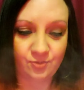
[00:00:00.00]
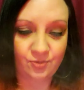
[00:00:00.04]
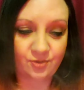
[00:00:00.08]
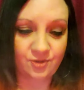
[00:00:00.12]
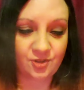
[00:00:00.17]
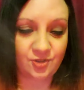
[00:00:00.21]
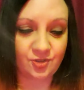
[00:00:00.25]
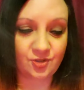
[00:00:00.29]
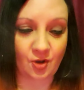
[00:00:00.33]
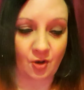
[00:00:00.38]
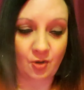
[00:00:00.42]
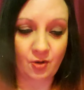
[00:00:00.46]

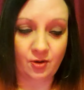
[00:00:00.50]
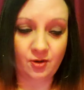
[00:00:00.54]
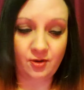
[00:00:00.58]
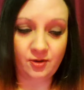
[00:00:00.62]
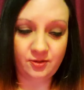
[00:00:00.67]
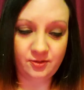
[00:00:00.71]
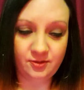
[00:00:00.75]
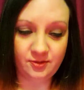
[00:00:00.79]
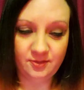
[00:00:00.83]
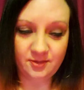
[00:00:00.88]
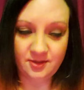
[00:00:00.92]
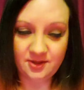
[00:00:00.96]

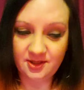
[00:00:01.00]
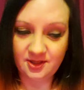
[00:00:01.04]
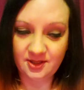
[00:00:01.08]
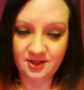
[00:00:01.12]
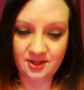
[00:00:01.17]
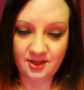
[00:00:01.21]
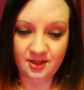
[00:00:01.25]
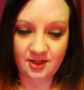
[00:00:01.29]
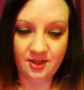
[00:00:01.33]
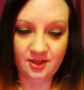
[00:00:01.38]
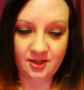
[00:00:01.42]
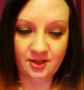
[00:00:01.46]

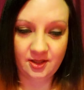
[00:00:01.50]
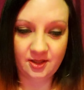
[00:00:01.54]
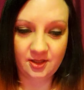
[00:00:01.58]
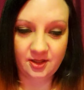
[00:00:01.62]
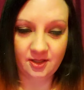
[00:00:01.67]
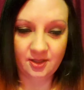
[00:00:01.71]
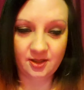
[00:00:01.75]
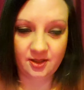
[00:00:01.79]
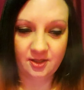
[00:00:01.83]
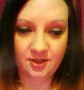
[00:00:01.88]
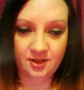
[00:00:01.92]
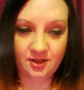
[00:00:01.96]
songs,
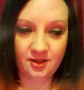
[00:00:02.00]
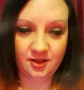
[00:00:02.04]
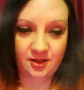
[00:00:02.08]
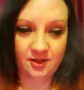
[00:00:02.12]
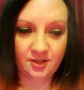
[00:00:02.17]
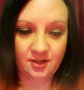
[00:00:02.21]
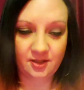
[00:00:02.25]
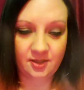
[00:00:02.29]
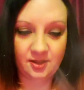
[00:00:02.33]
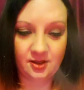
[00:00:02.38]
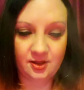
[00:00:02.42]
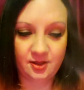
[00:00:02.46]

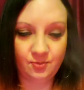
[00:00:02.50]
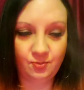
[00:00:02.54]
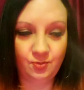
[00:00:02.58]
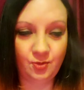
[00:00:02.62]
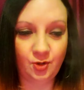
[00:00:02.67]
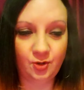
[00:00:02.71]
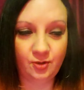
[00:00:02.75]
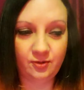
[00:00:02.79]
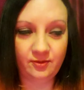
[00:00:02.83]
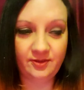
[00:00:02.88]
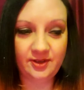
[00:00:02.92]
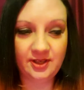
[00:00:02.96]

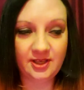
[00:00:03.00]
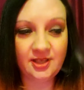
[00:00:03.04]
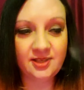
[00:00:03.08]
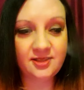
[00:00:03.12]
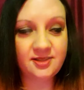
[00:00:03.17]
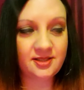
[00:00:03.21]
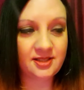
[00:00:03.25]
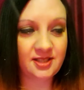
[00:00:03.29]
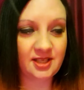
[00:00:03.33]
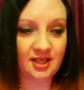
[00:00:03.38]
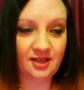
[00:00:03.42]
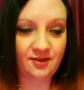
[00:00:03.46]

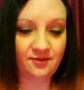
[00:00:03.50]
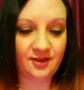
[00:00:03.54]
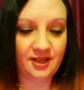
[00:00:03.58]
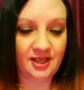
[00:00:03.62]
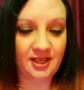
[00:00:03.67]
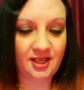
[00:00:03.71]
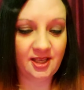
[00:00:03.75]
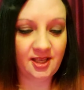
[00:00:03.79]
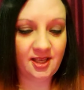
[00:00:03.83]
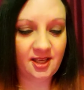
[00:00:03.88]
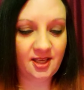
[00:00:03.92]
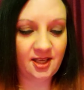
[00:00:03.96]
movies,
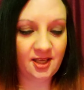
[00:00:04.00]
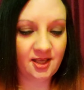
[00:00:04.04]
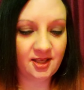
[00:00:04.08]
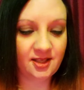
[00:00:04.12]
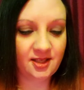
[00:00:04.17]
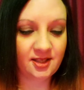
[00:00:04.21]
TV,